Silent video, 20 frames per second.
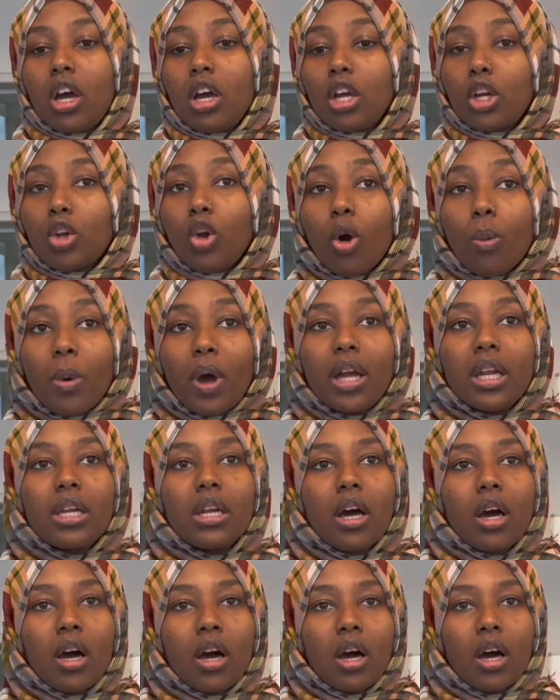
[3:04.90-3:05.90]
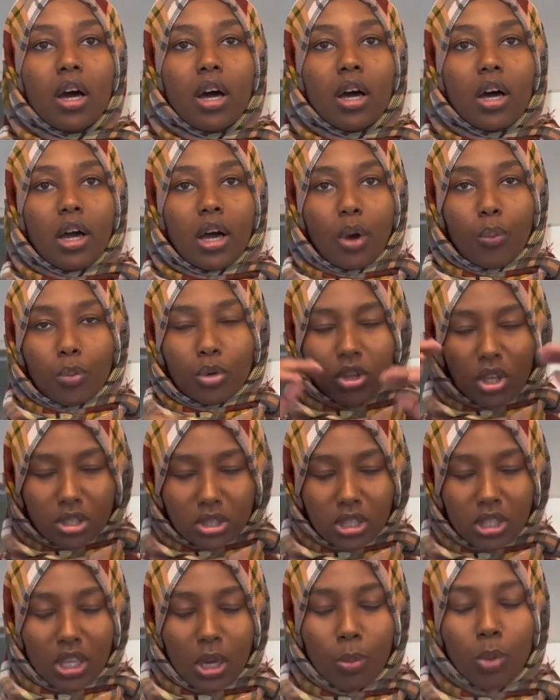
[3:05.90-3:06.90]
global, we're not
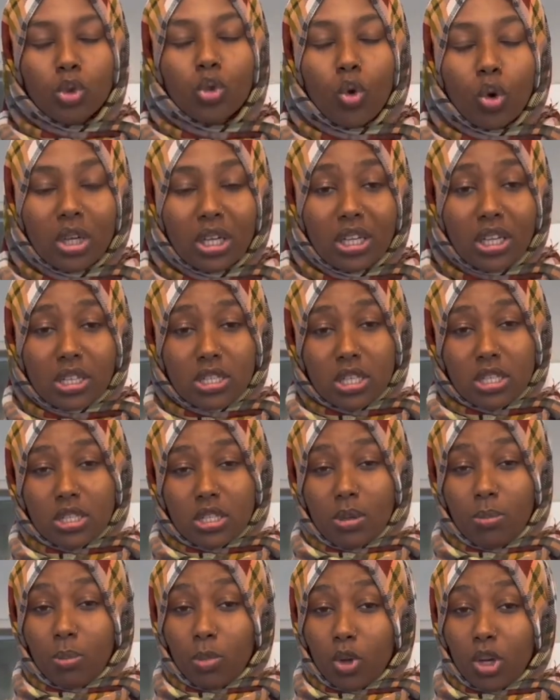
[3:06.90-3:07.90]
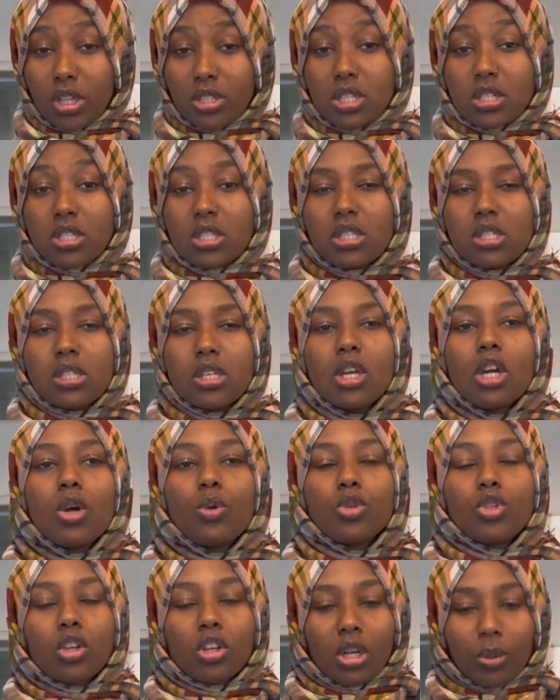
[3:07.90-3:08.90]
thinking about only a Istanbul as a city, we're
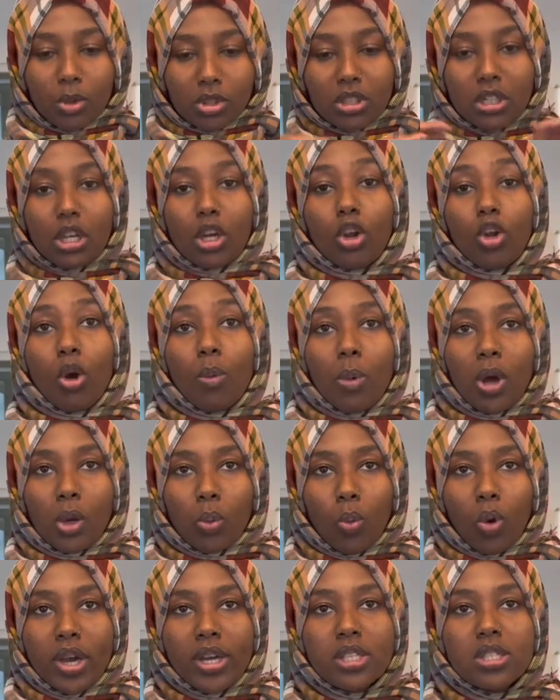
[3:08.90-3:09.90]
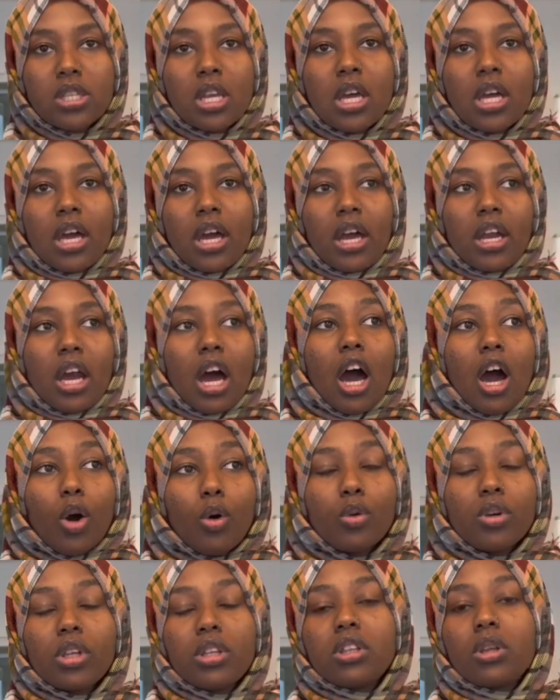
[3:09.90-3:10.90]
talking about in a global ways and
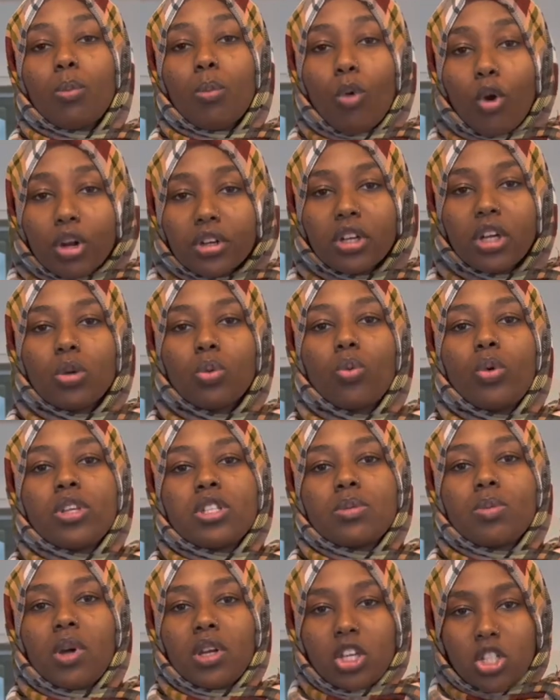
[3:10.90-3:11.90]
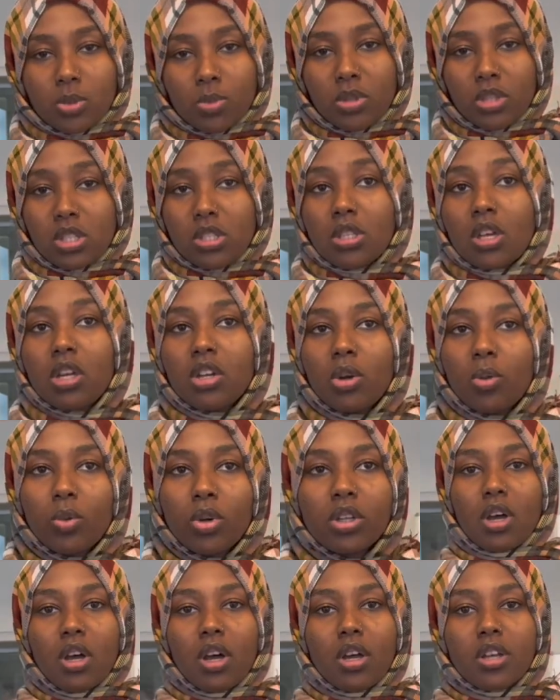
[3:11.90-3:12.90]
how in the modern waste management is going to
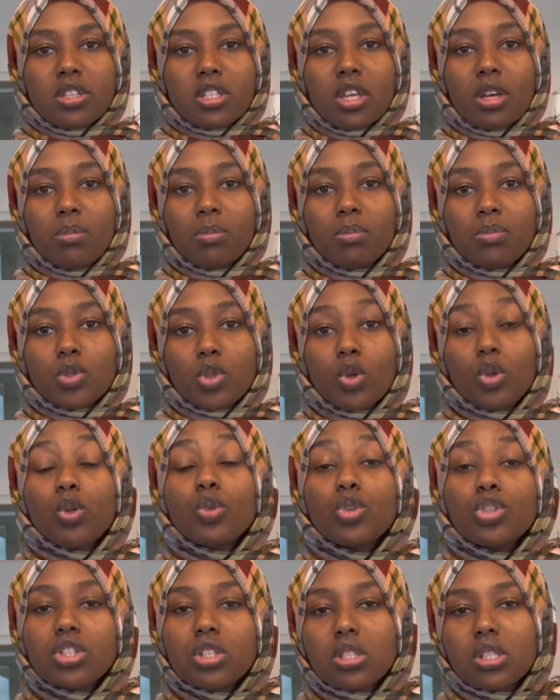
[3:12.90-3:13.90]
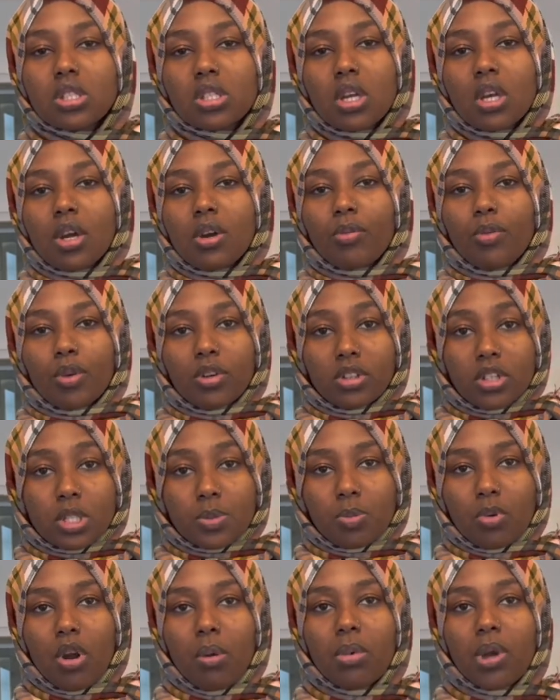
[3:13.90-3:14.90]
work. Some solutions for this
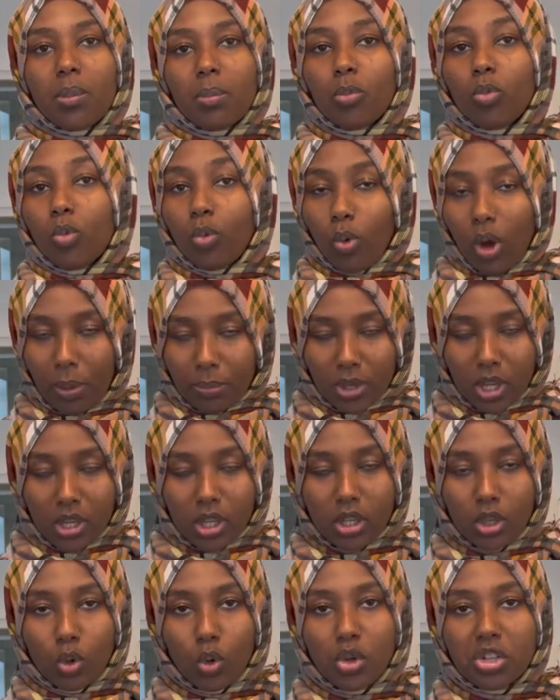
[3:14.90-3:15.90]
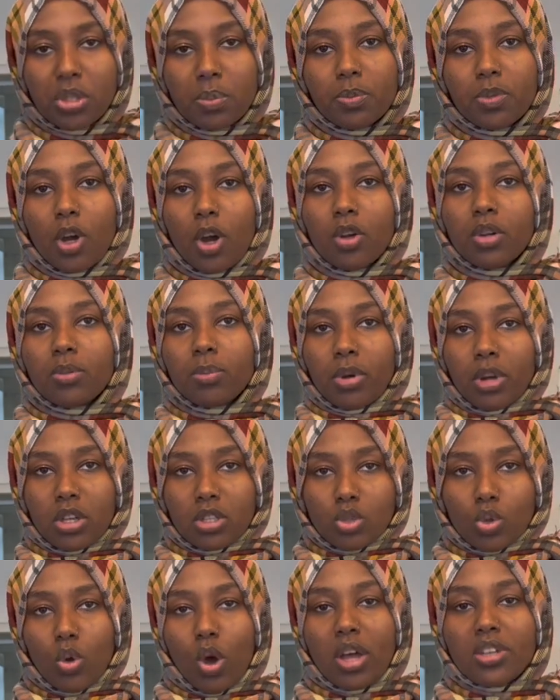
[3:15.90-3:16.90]
problem, I'm not going to go deep down, but
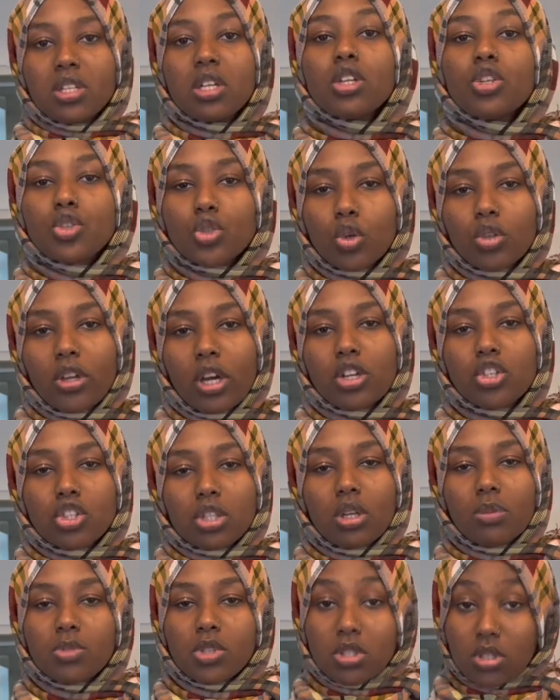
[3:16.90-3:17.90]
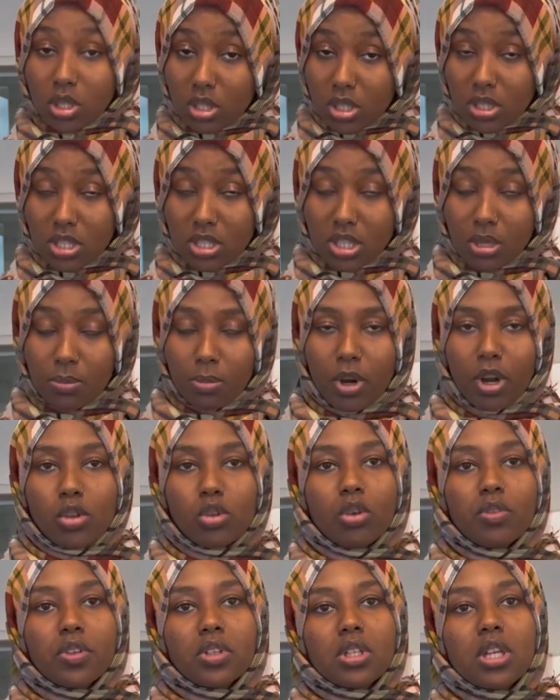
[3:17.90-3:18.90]
so as an introduction, I'm just going to say some part
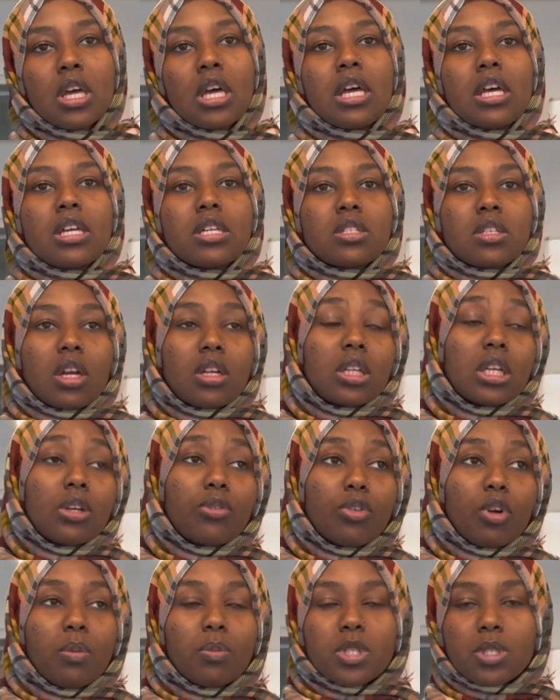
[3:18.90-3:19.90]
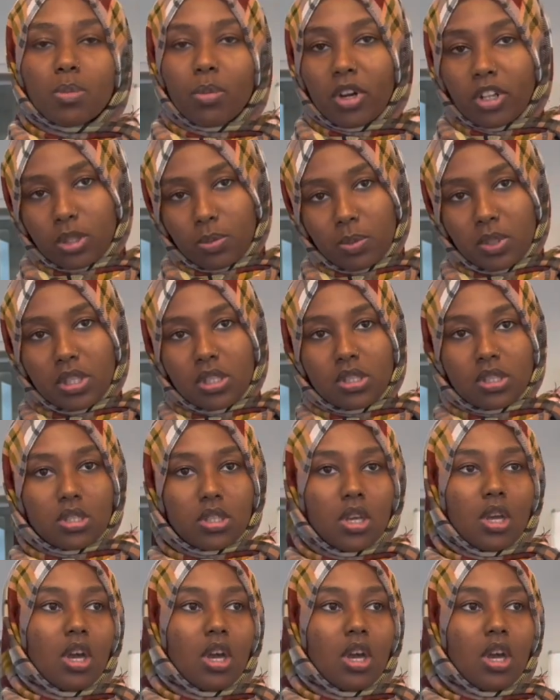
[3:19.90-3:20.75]
of it. Starting from smart bins,